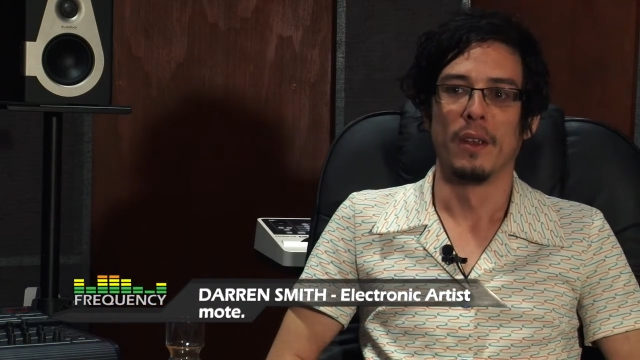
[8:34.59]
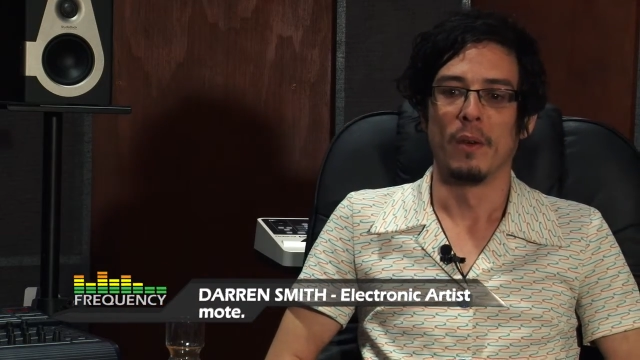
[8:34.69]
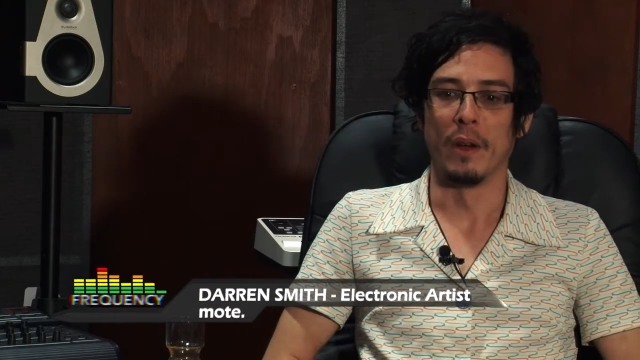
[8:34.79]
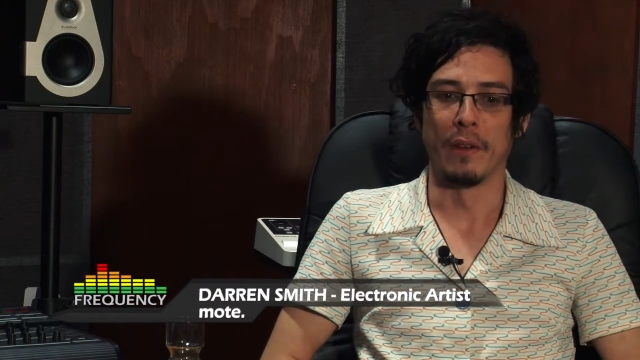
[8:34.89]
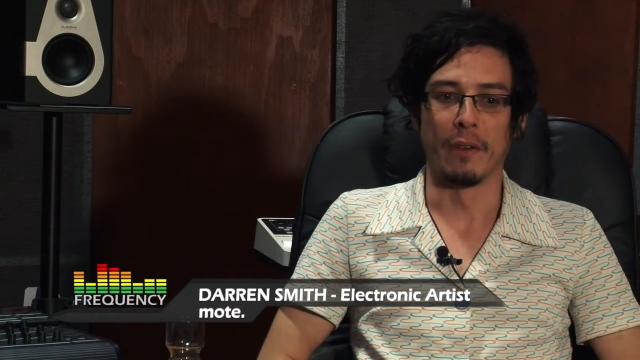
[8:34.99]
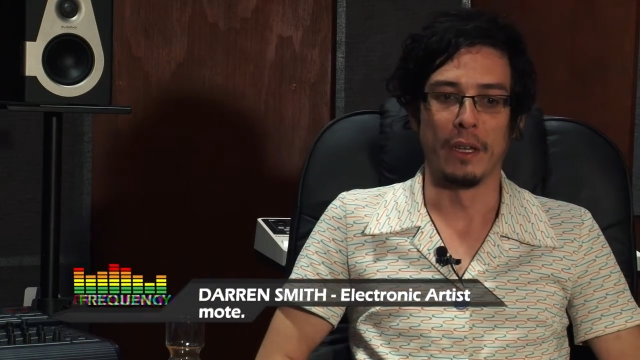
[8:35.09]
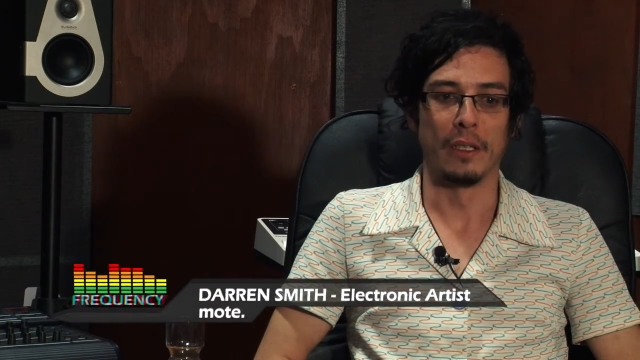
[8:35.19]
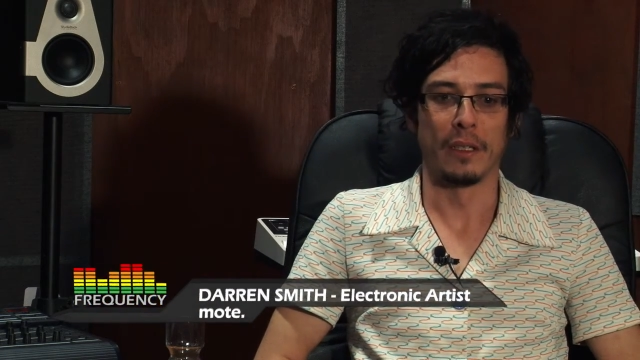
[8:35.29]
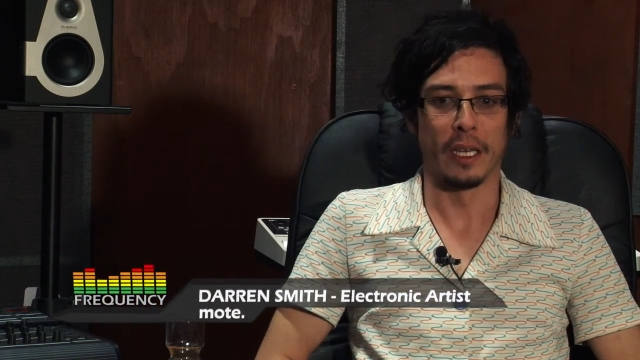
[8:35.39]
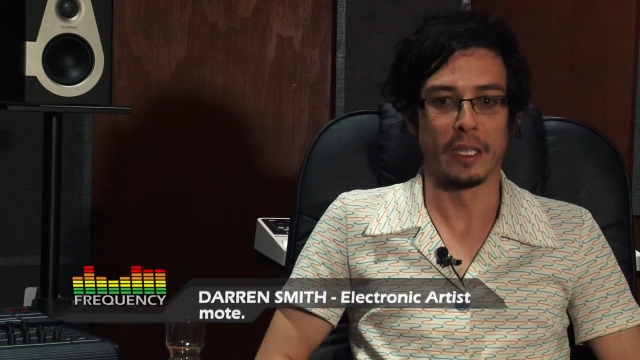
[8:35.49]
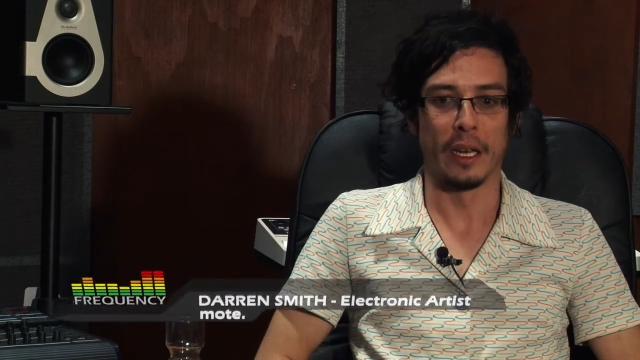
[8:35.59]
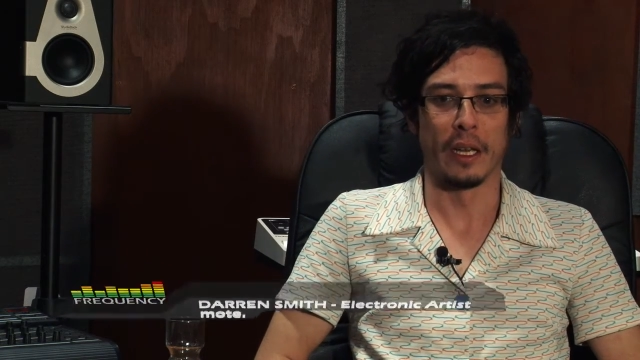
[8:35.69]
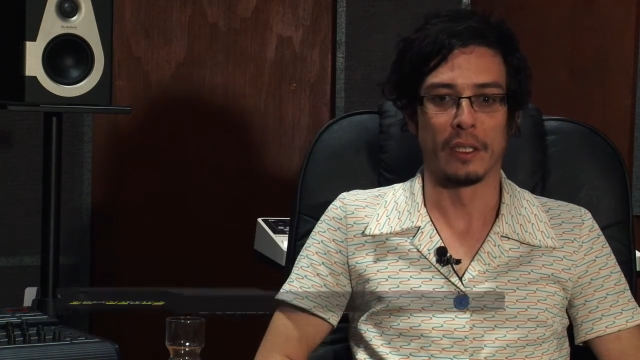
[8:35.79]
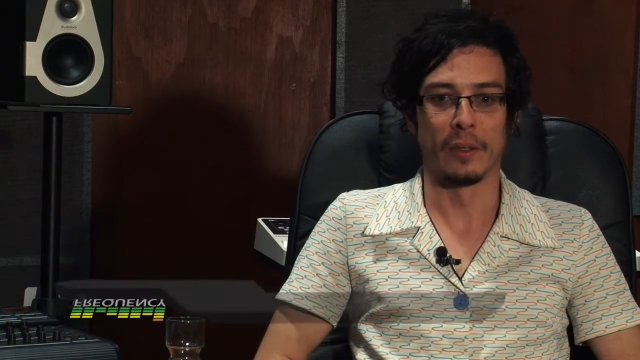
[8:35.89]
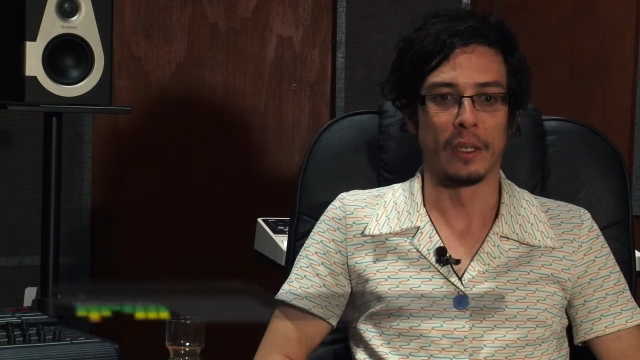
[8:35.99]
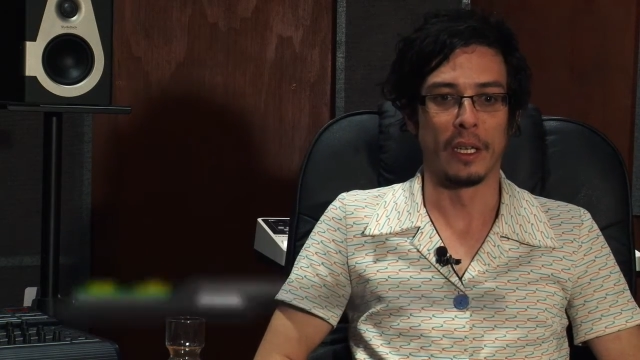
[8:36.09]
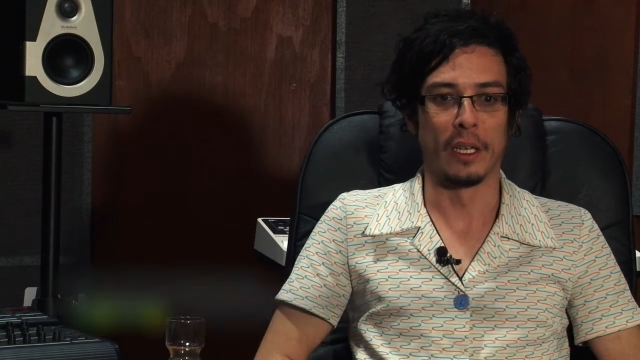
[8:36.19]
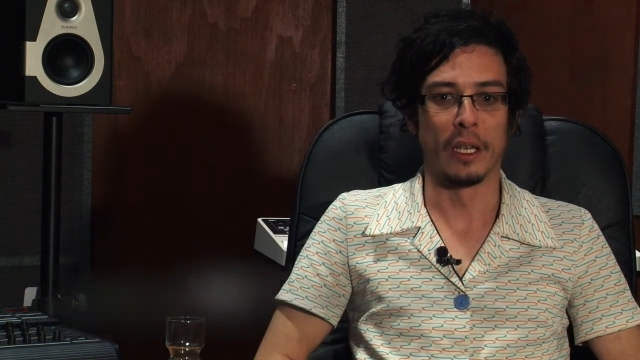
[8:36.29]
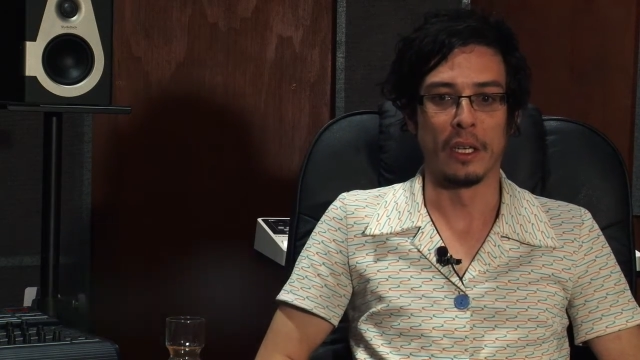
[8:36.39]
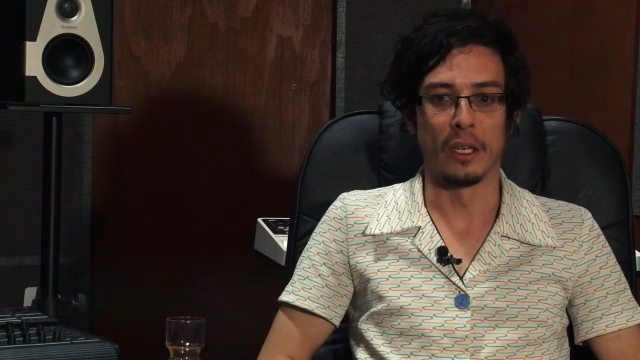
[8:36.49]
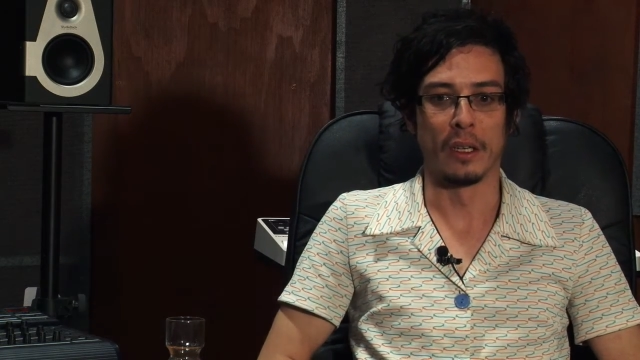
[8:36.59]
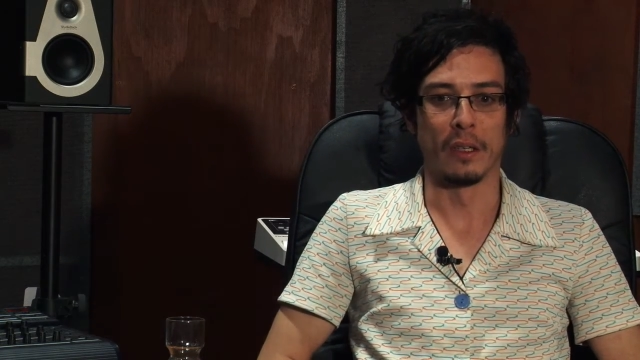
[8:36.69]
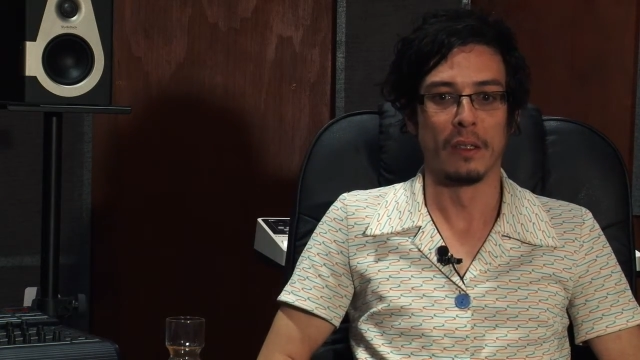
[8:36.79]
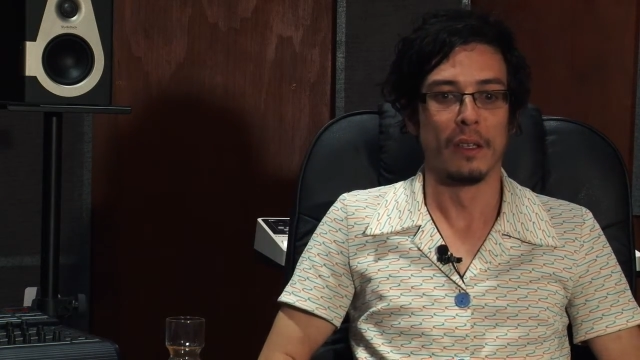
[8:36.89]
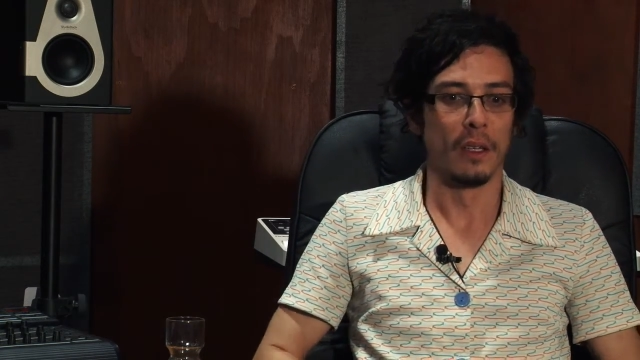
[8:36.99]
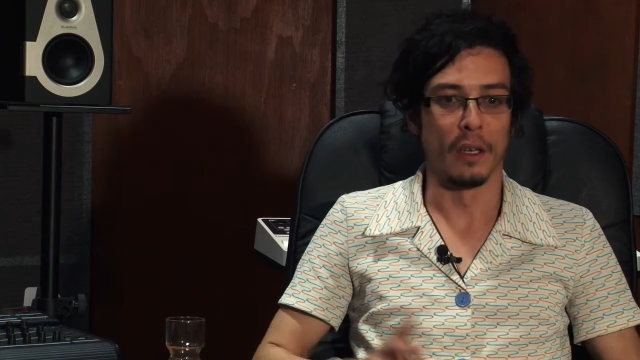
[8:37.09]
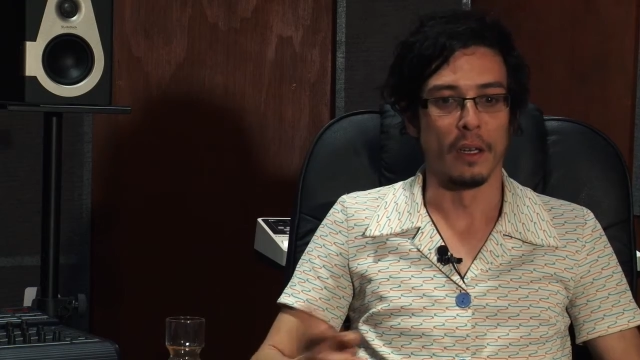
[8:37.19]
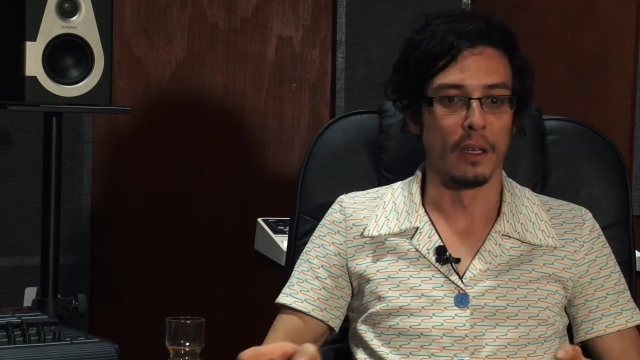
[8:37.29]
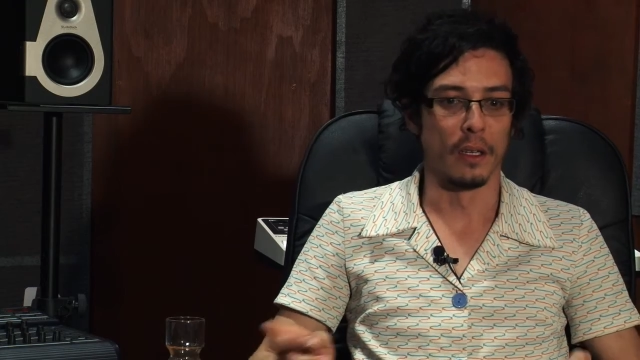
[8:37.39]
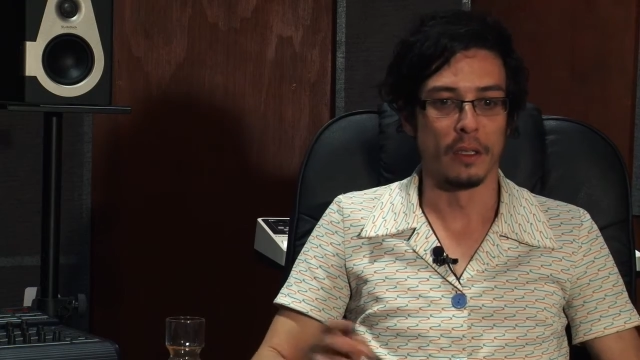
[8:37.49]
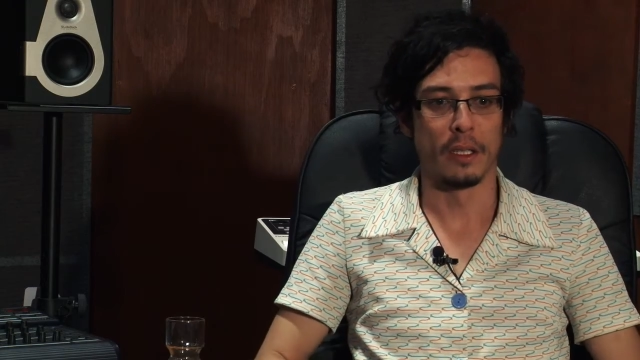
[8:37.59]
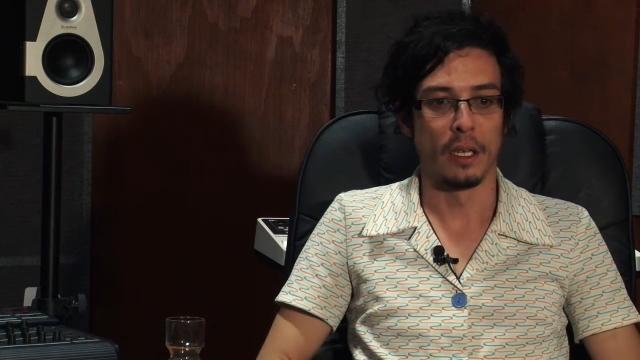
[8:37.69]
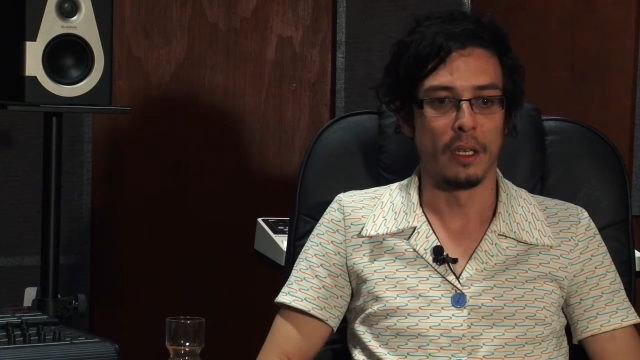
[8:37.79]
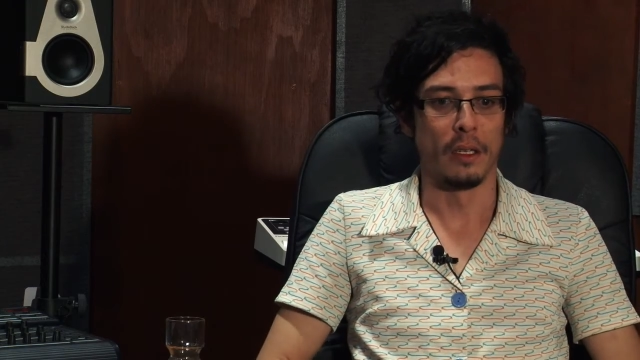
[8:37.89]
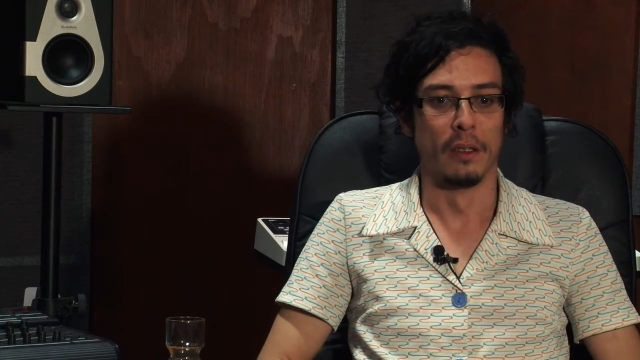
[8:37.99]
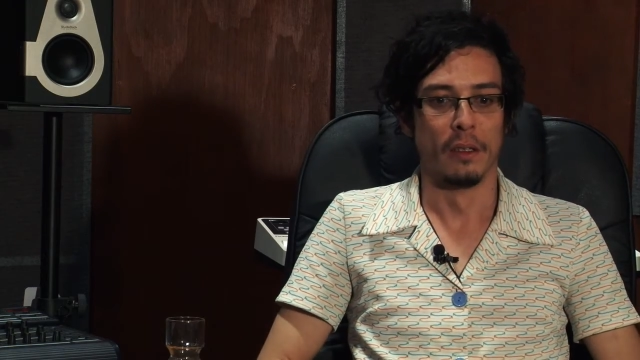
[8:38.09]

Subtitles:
whenever he takes it out to a gig, and you can see